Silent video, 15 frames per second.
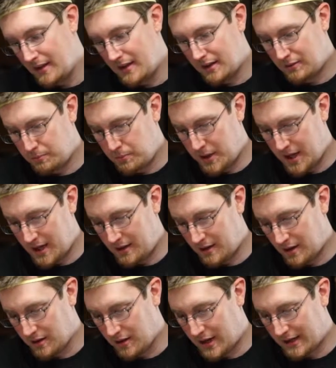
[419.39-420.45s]
This pin
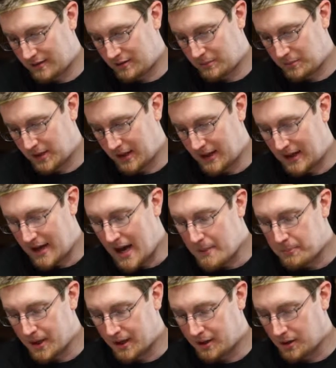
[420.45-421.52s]
unlocks something
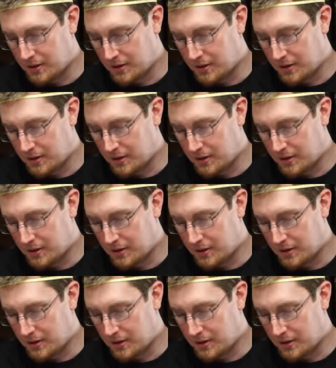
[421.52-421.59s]
epic.